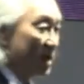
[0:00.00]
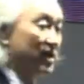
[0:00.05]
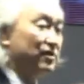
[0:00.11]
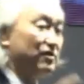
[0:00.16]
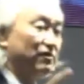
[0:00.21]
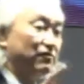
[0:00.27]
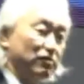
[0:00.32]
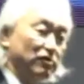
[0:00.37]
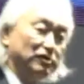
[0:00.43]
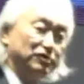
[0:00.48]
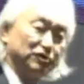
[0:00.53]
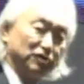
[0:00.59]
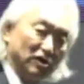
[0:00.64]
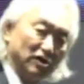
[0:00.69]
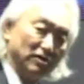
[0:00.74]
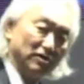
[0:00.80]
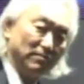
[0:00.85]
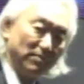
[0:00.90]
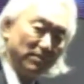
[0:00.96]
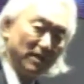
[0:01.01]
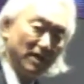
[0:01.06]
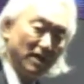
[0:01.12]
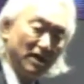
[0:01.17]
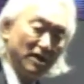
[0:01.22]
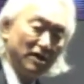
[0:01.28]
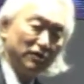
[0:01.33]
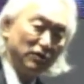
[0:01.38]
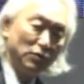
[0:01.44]
In the future,
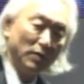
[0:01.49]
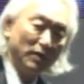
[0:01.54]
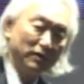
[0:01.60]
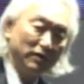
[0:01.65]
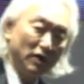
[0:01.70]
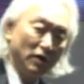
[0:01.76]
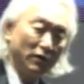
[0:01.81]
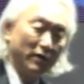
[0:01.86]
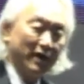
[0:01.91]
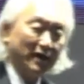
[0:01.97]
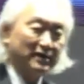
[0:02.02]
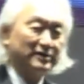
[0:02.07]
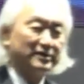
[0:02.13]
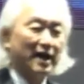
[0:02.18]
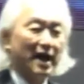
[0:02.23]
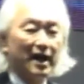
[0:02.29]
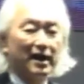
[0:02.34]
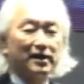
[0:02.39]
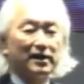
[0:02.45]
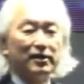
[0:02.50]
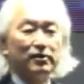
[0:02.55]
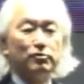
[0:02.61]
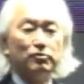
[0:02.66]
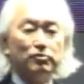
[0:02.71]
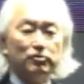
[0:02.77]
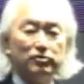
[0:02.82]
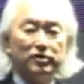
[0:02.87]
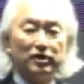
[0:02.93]
you will know exactly
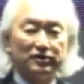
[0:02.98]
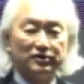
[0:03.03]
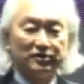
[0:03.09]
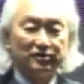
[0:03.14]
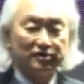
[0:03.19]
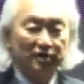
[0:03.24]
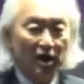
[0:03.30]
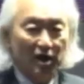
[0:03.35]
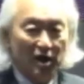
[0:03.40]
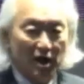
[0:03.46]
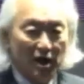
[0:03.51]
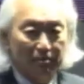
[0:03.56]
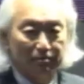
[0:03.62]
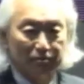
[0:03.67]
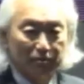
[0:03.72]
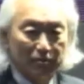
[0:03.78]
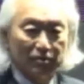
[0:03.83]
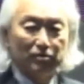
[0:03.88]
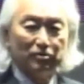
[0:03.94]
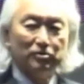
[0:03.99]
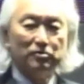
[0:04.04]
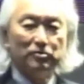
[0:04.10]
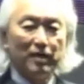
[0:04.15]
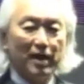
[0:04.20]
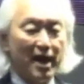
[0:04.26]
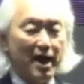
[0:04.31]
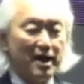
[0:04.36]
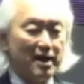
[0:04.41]
who to suck up
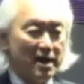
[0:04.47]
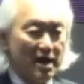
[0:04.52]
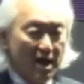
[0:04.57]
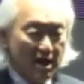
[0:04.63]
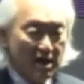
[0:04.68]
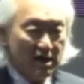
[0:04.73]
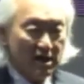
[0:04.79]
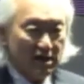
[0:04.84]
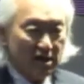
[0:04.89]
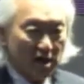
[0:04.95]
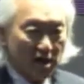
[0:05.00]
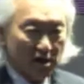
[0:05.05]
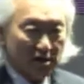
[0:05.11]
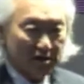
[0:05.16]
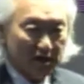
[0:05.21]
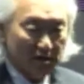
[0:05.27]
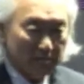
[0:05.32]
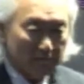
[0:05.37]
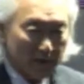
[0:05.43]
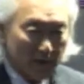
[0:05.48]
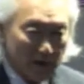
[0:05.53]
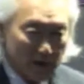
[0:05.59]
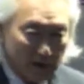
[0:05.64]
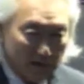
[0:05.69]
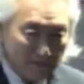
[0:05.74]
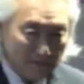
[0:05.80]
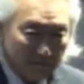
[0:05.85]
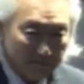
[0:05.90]
to at any cocktail
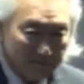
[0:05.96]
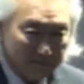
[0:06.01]
party.